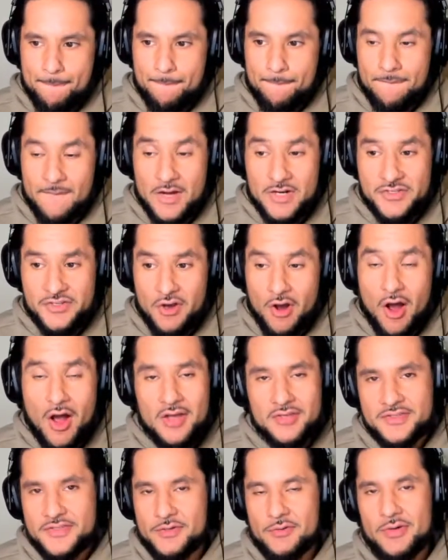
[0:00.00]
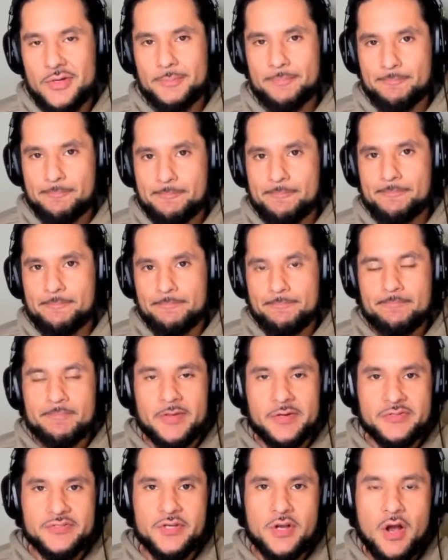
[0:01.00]
there's a cost to it.
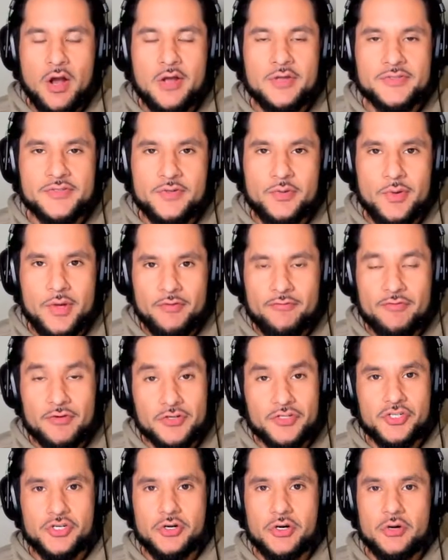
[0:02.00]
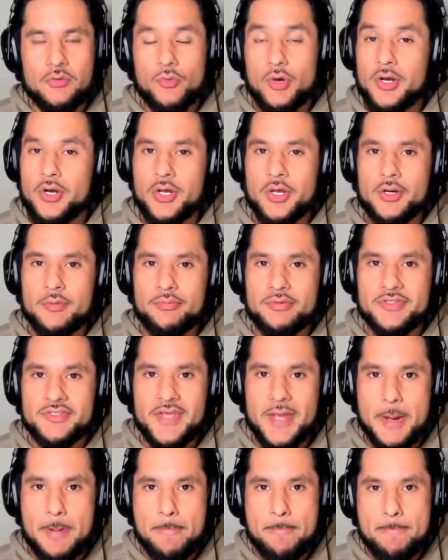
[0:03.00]
There's a cost to it for sure,
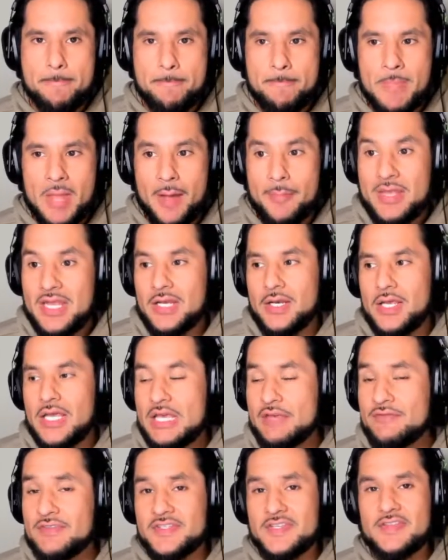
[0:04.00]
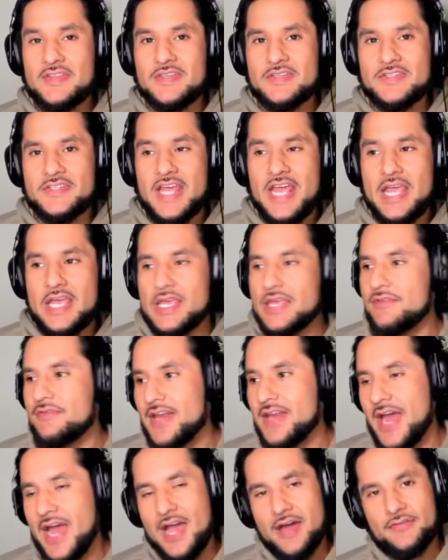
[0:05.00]
100%. I mean, even to this day, even
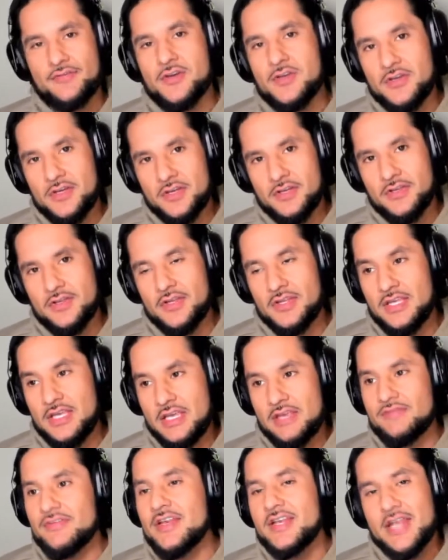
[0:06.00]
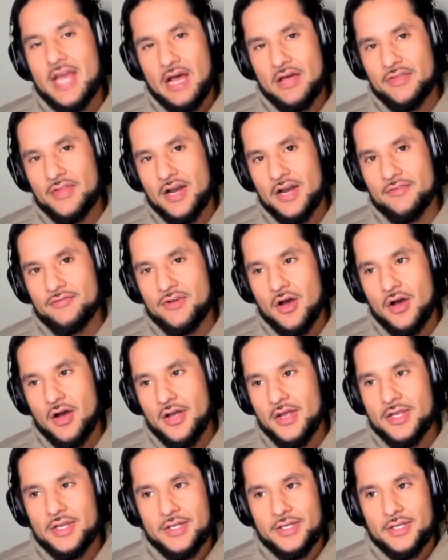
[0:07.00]
after you get, even now that I've
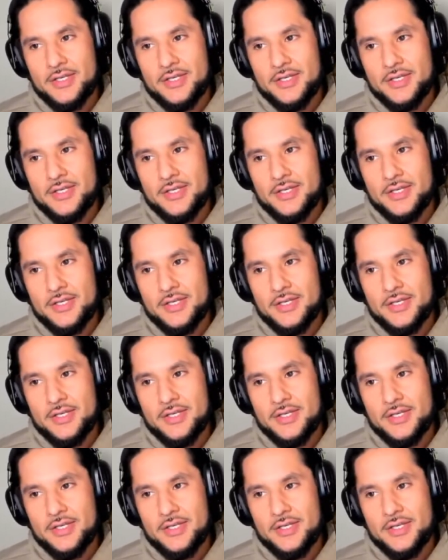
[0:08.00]
gotten,